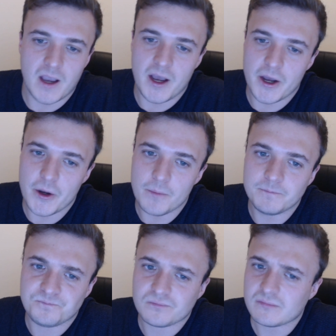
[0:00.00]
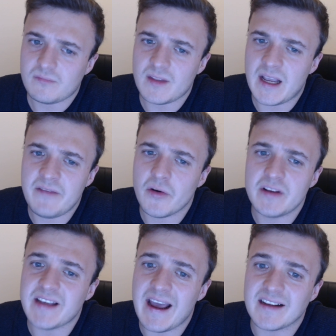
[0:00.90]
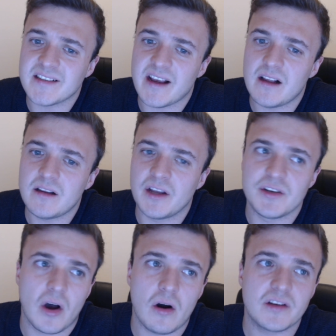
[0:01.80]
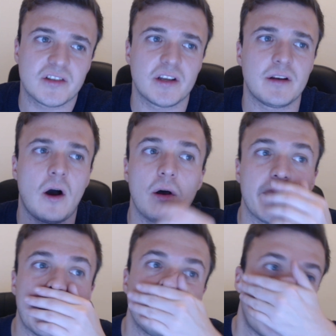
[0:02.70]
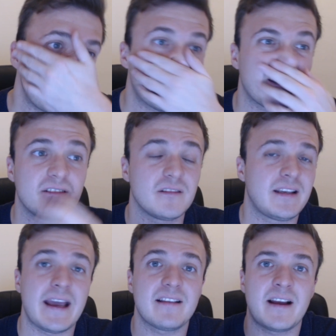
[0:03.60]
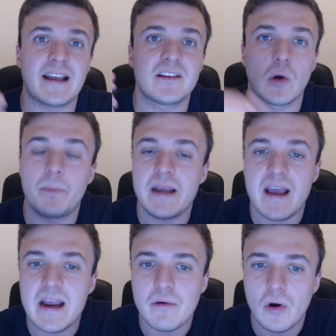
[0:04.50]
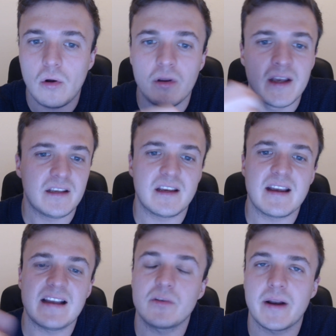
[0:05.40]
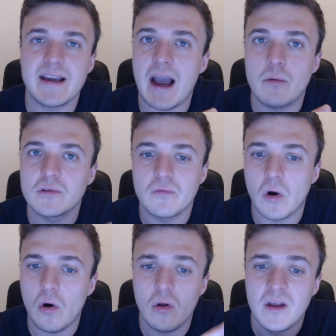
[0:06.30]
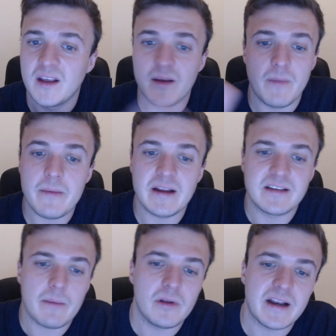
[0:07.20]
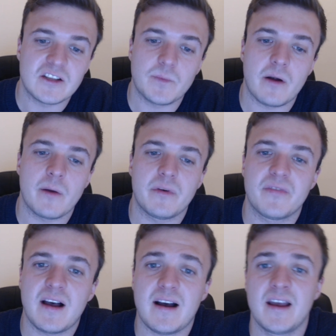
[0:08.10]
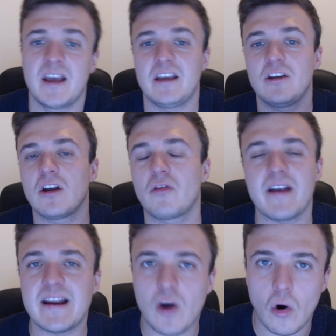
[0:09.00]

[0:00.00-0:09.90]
Um, if you're into Excel and Docs and all of them, like you can get like into a PA role, you can get into an accounts role, maybe dabble and experiment with that. You can create